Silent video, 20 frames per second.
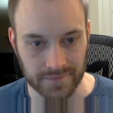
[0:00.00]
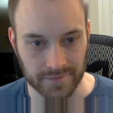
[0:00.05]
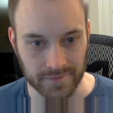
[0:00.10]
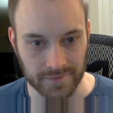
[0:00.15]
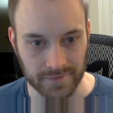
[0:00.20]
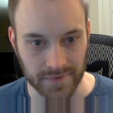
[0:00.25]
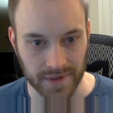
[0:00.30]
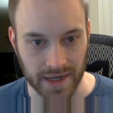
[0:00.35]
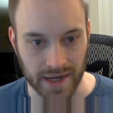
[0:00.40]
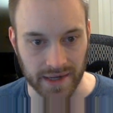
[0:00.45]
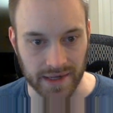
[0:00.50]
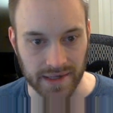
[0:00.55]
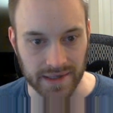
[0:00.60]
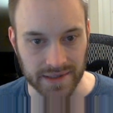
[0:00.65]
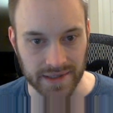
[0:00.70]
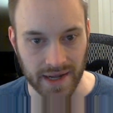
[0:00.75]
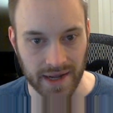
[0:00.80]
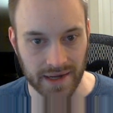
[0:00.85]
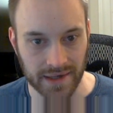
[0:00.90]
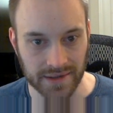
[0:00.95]
Okay, he
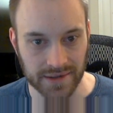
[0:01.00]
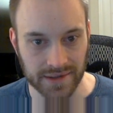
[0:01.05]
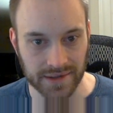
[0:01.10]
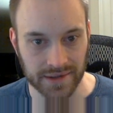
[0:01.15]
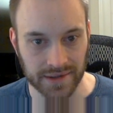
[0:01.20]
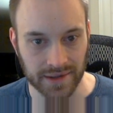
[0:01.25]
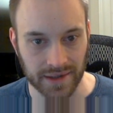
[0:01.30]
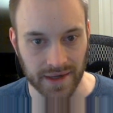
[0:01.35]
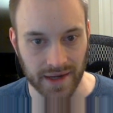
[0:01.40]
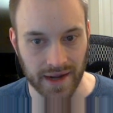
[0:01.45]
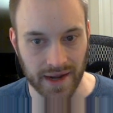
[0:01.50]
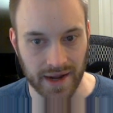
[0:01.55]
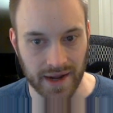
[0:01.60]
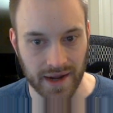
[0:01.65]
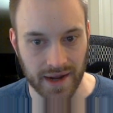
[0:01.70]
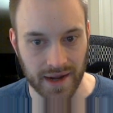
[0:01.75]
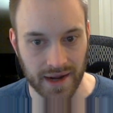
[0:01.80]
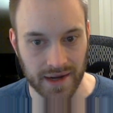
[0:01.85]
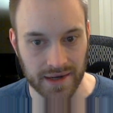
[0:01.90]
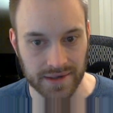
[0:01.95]
takes,
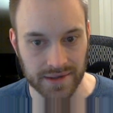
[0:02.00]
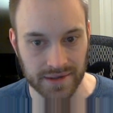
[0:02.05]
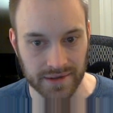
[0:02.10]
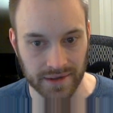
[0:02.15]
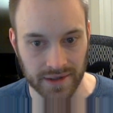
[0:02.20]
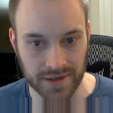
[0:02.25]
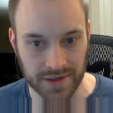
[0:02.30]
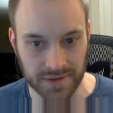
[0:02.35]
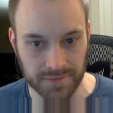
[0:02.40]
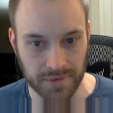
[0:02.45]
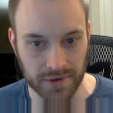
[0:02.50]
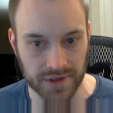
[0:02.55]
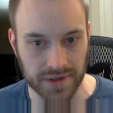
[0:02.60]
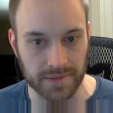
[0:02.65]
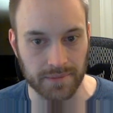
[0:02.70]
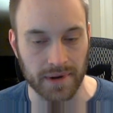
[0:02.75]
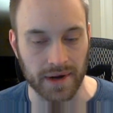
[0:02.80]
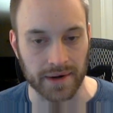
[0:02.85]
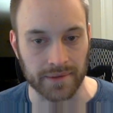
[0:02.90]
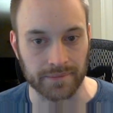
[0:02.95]
and let's just push
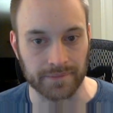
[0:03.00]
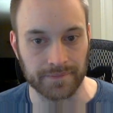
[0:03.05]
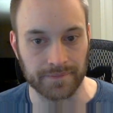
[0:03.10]
the pawn.